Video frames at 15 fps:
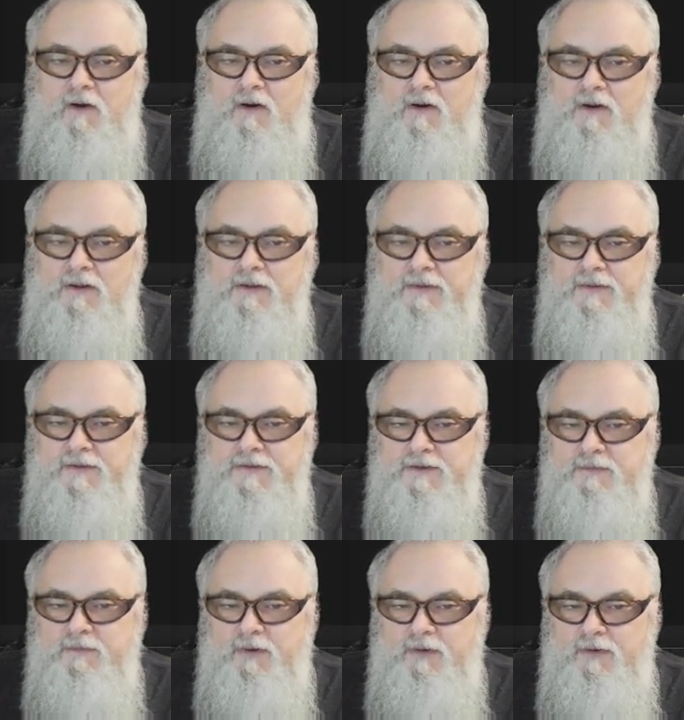All of these
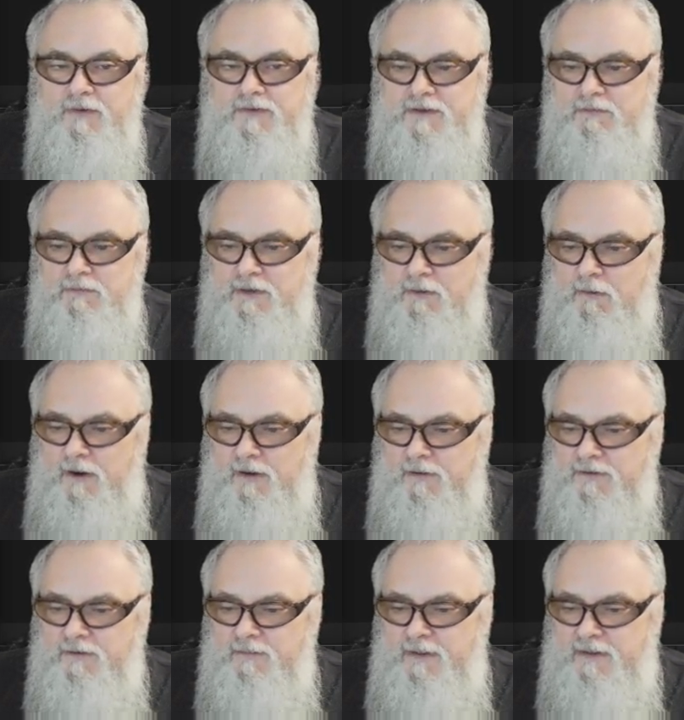components are
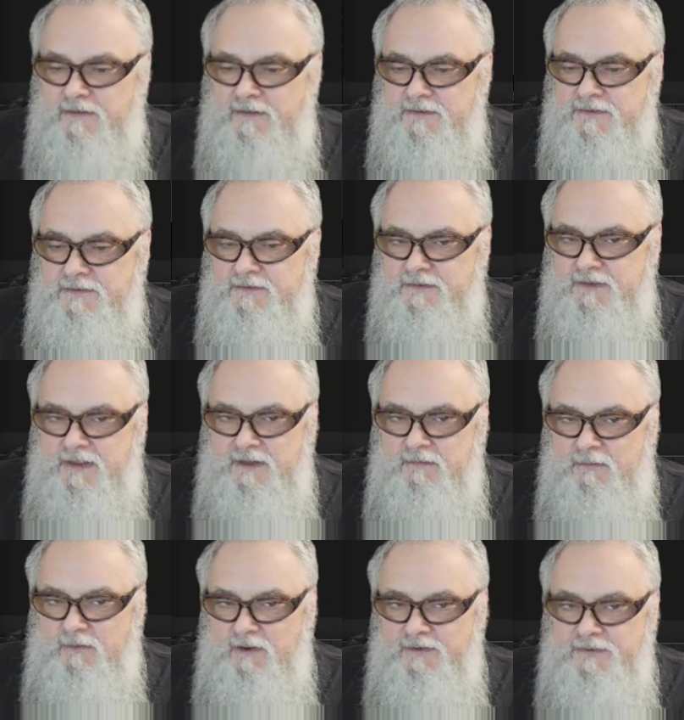required to make this
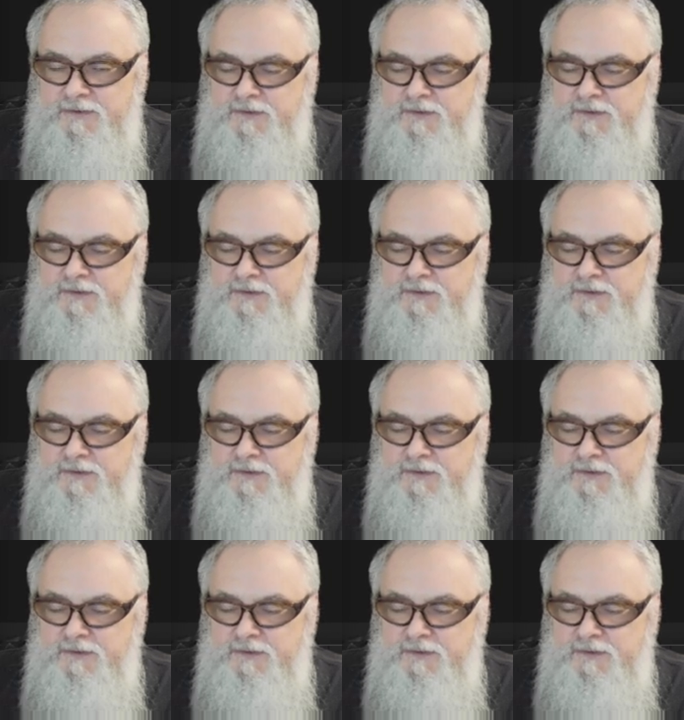game run.